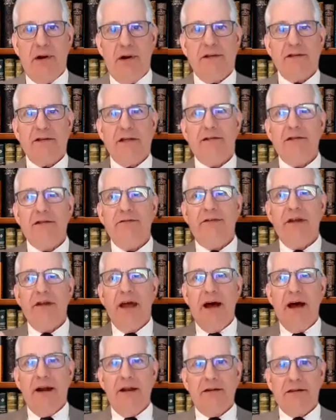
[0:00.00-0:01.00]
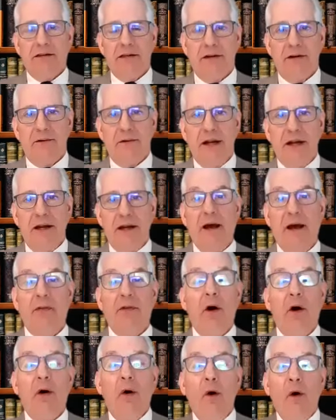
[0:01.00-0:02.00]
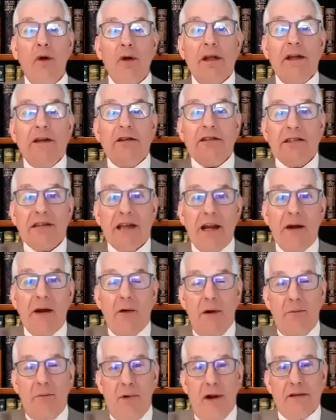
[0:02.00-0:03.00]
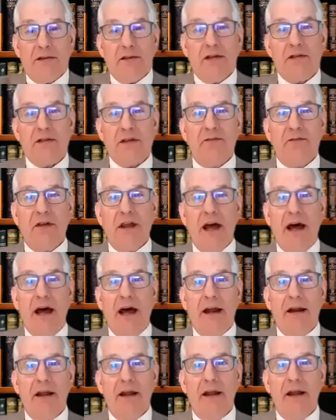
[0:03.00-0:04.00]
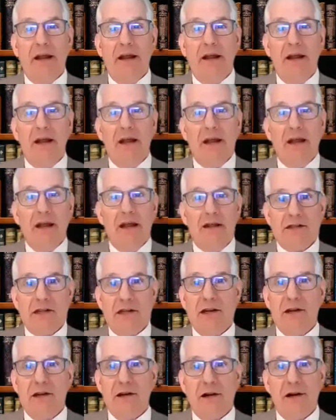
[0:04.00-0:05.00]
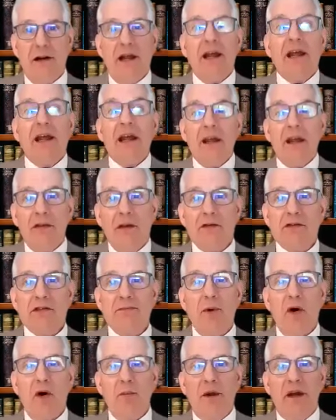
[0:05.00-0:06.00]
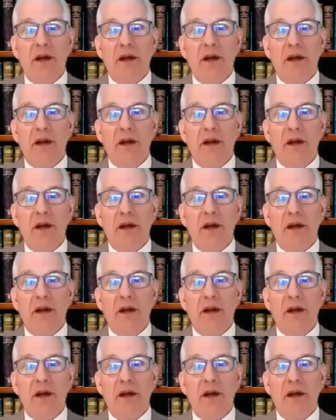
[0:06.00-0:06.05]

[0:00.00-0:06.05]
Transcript: The presence of God is here right now. The holy, sacred presence of God is here in this